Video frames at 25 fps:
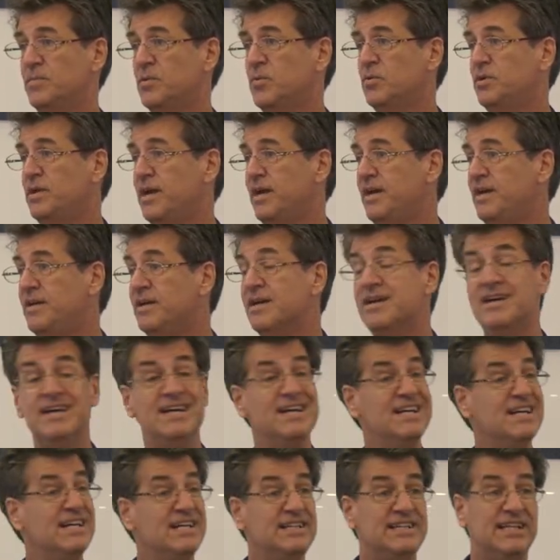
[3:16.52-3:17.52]
Okay?
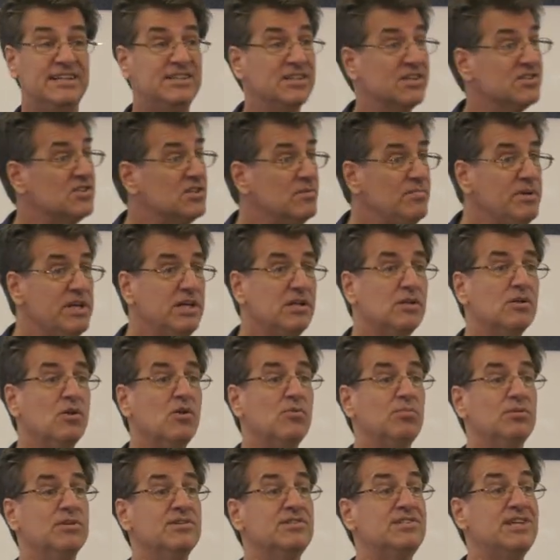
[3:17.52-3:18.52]
That doesn't mean
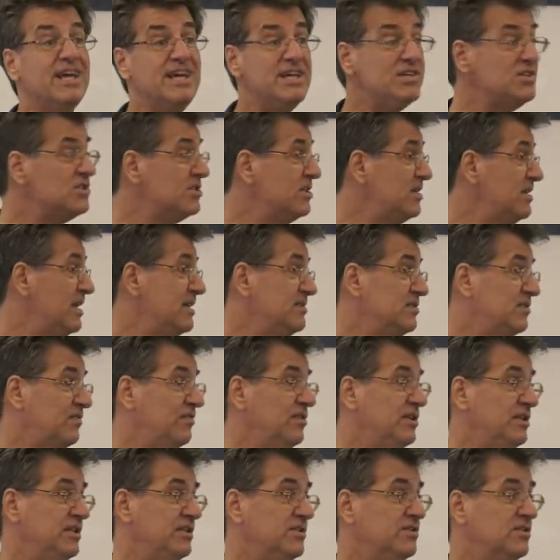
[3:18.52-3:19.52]
globalization has
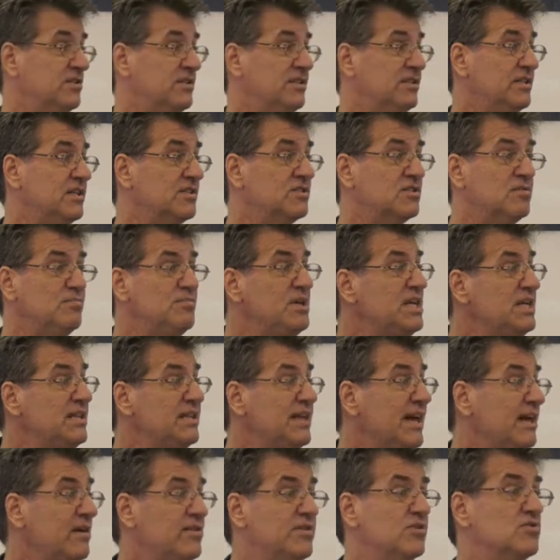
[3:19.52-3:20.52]
finished. It doesn't mean
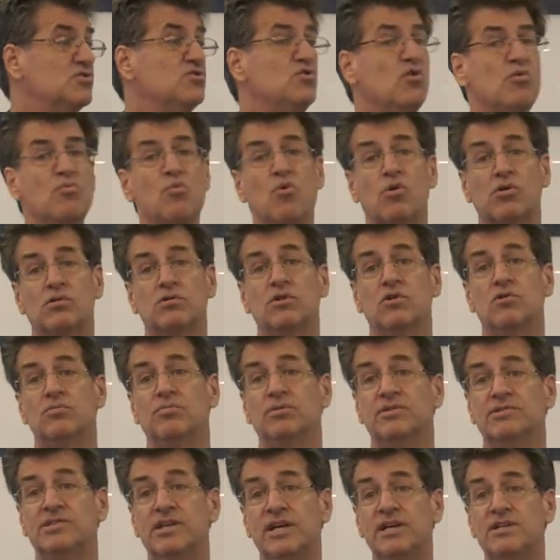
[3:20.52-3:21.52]
that there's no more
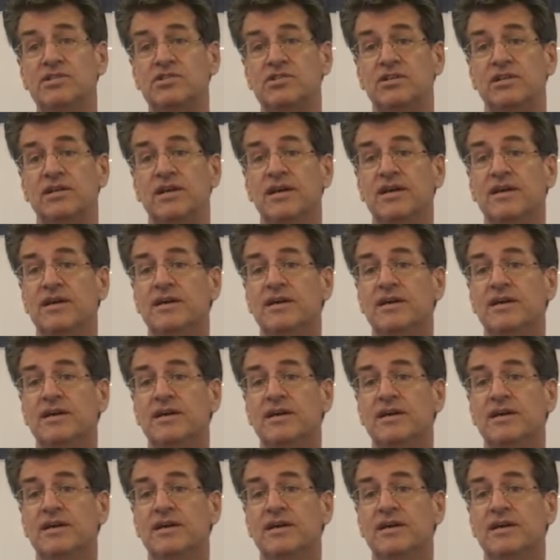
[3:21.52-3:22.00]
globalization.